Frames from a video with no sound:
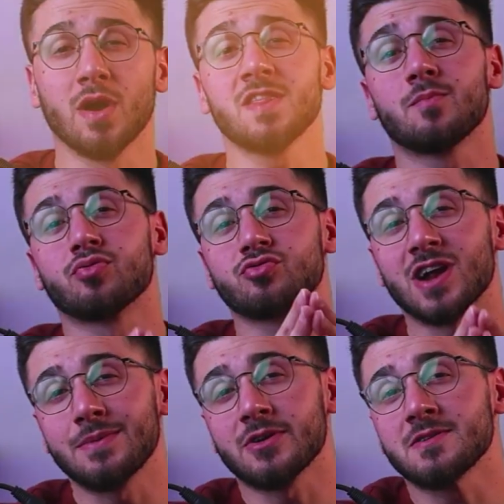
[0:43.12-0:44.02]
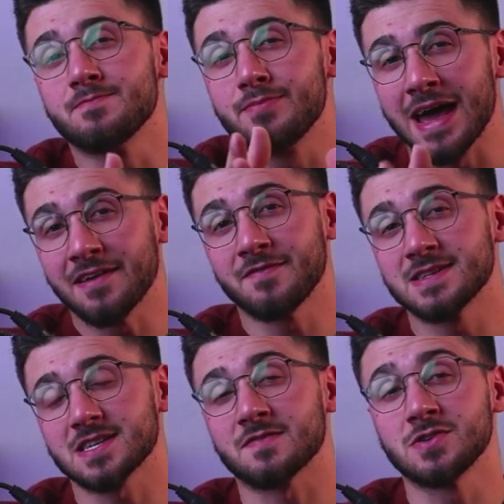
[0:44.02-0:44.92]
One of the primary
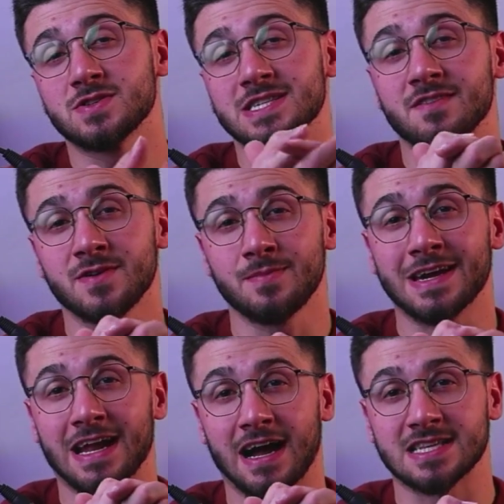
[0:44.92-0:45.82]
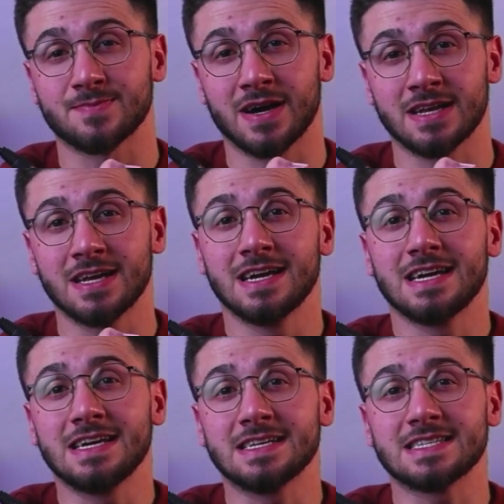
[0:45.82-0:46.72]
benefits of using a V P N hotspot
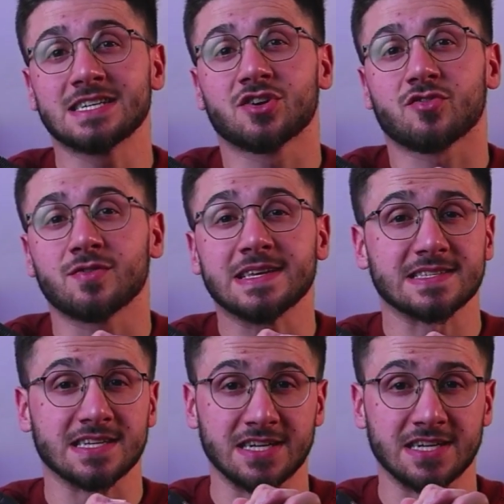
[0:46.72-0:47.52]
is increased